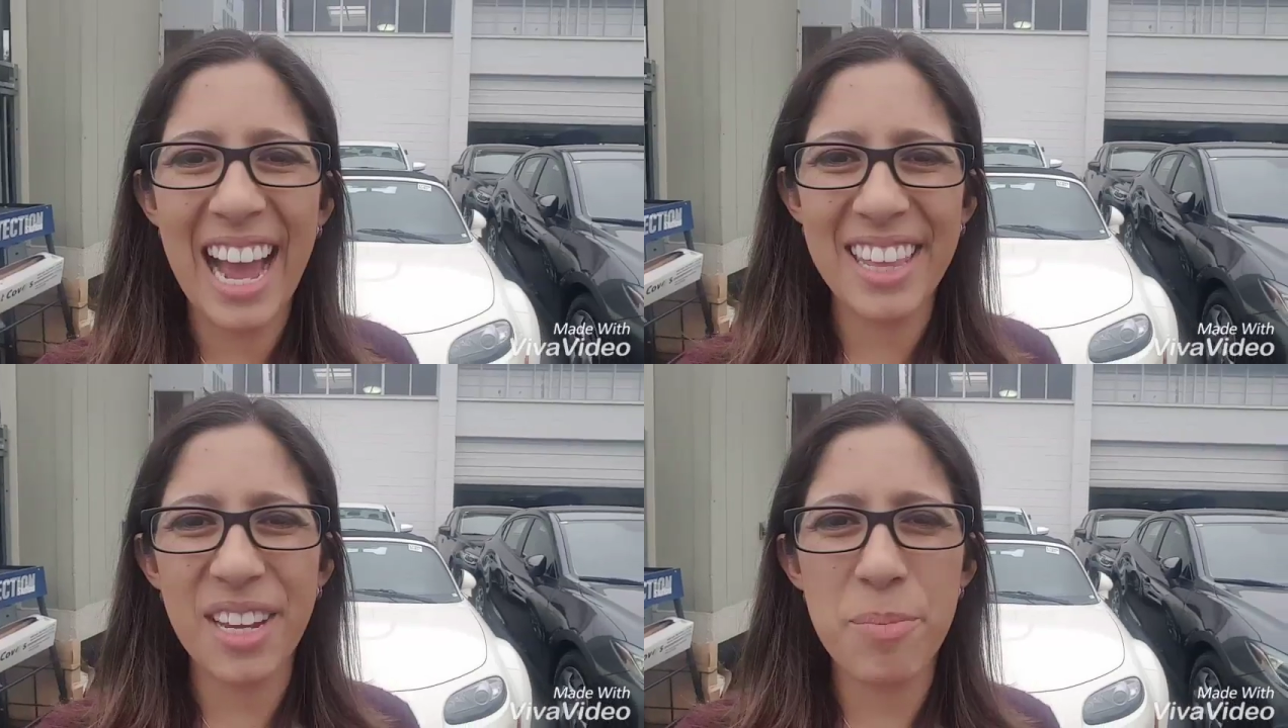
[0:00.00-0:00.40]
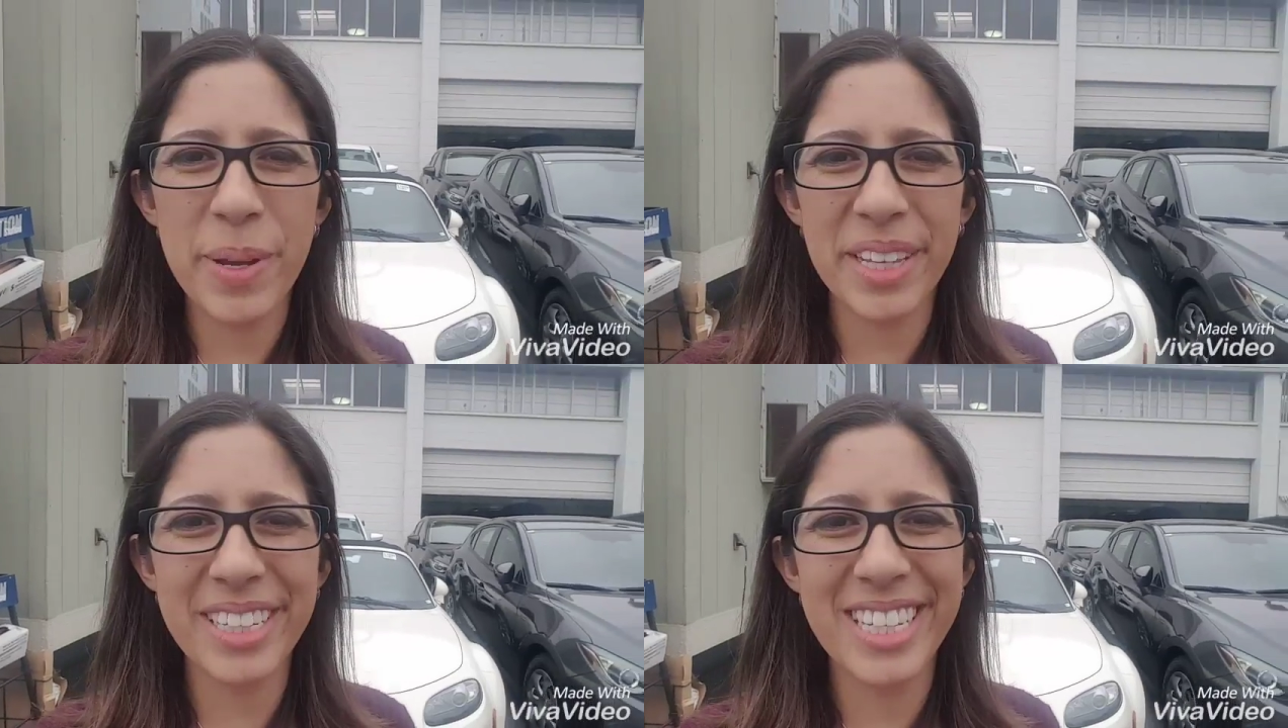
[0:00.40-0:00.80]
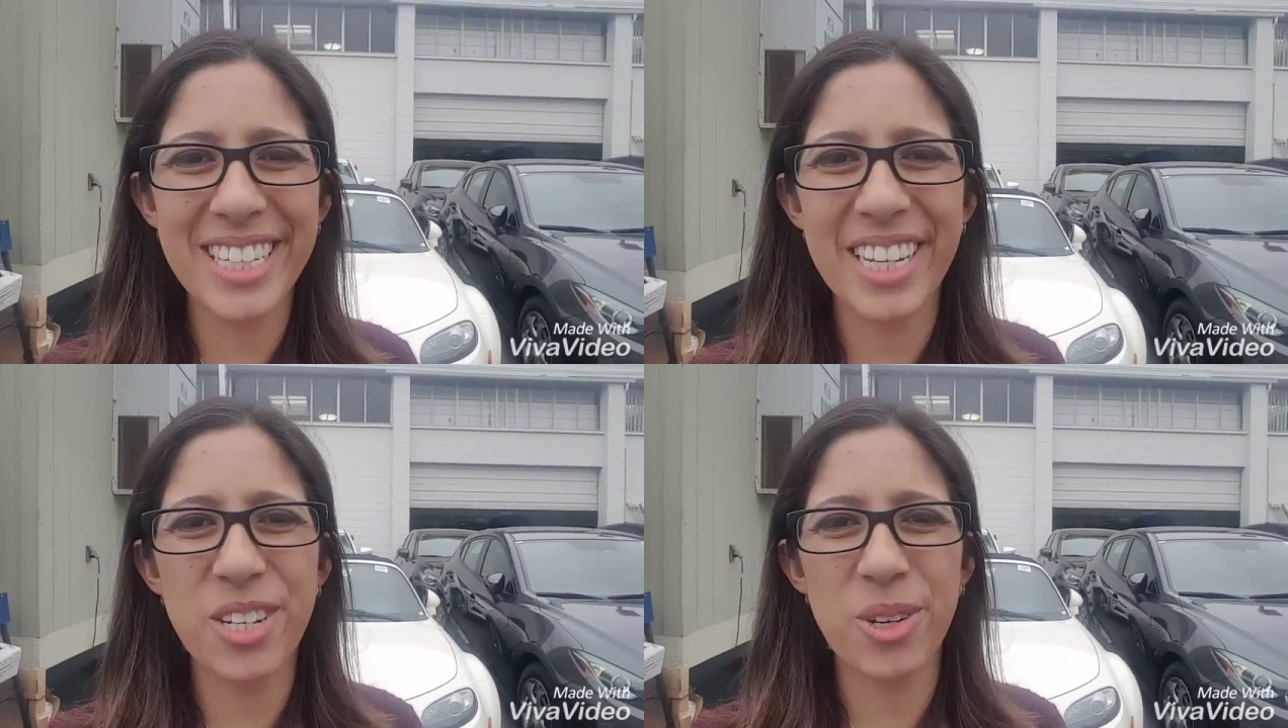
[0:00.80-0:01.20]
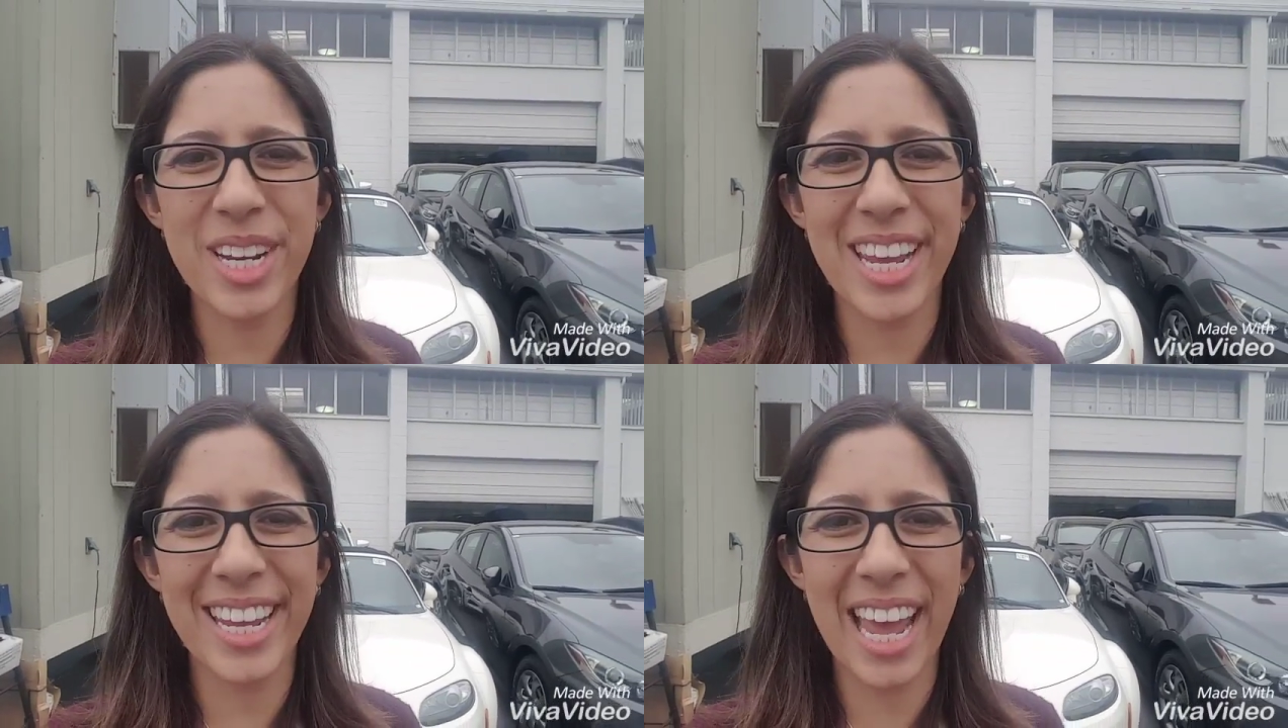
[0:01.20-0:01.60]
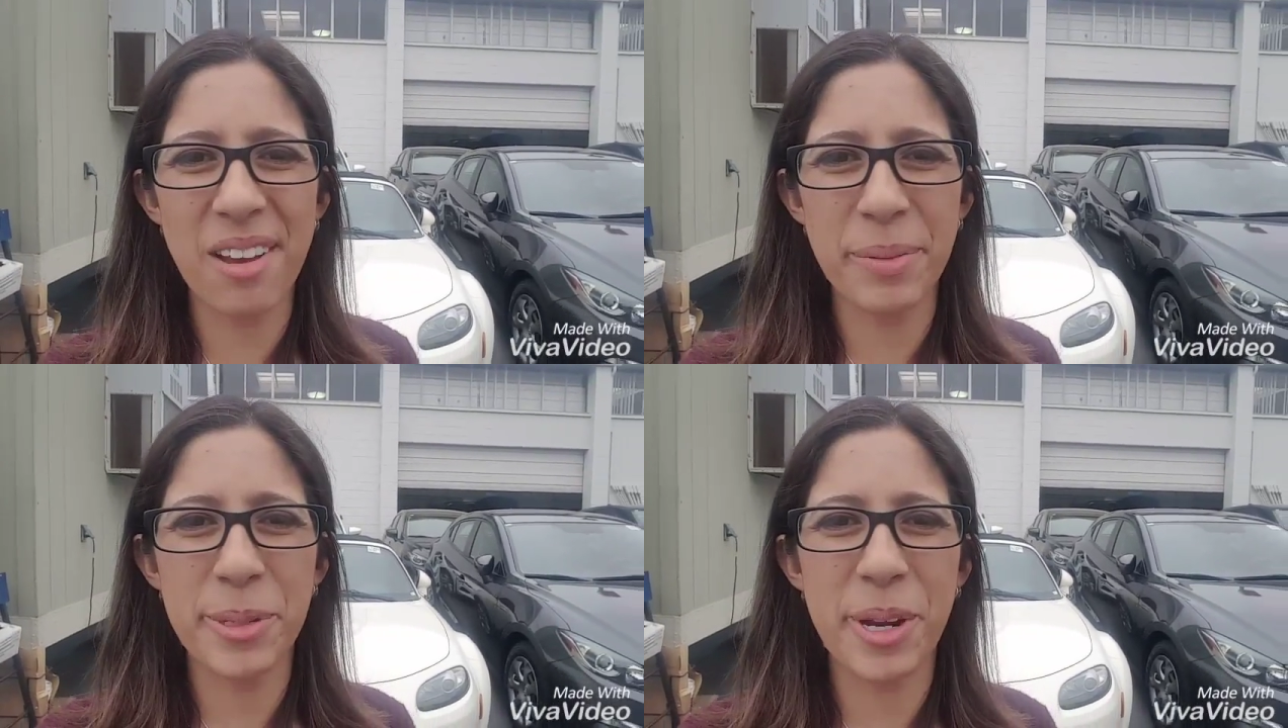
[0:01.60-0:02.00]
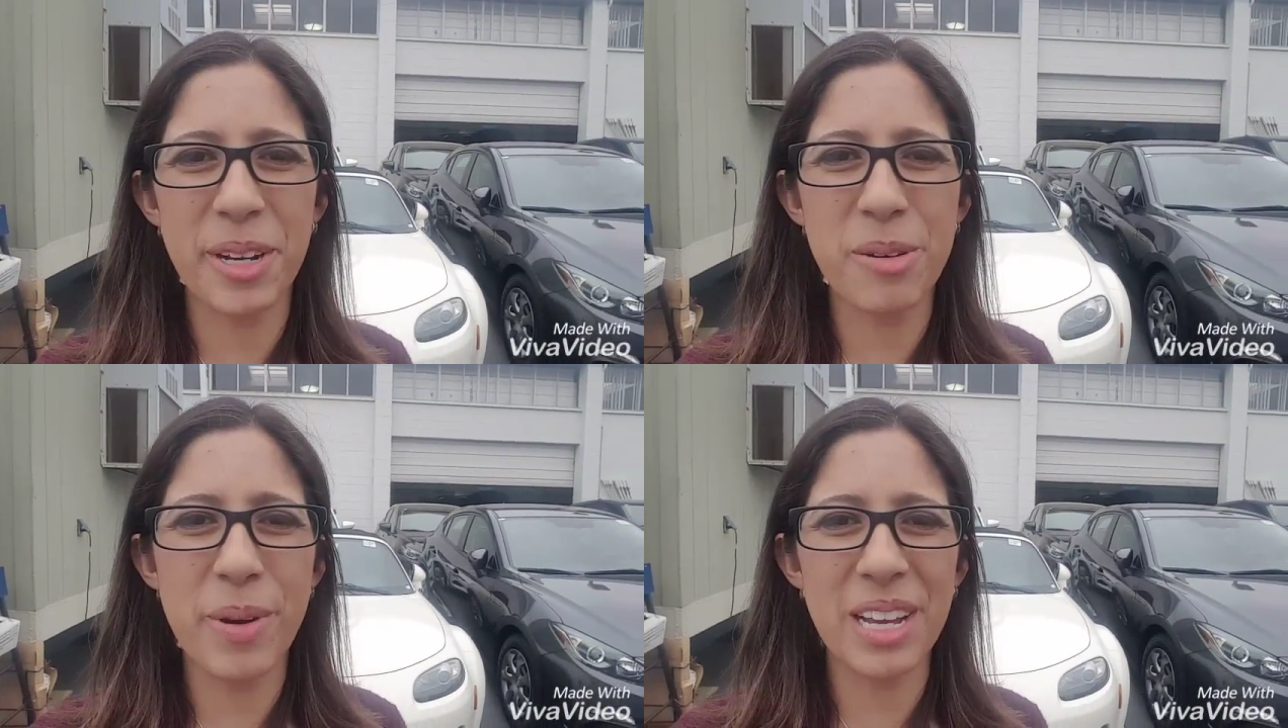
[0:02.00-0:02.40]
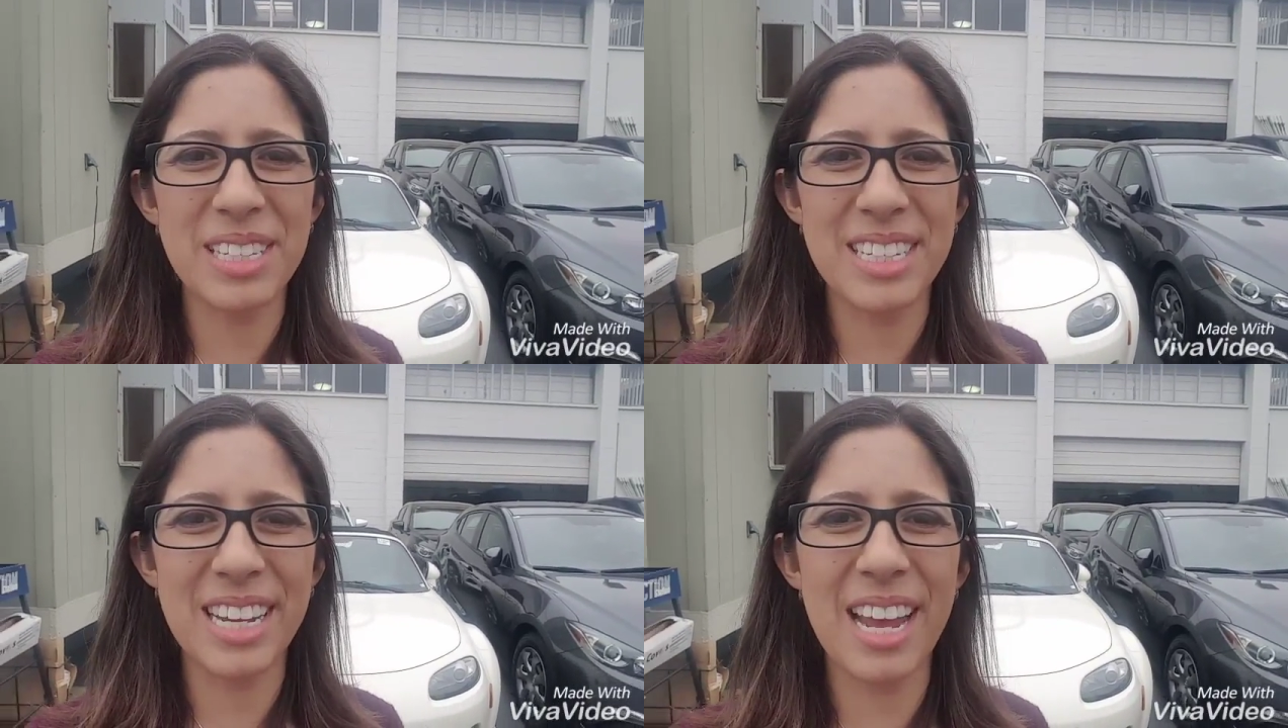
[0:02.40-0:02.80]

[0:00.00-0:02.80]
Hi there, Bill. This is Katrina at Capistrano Mazda.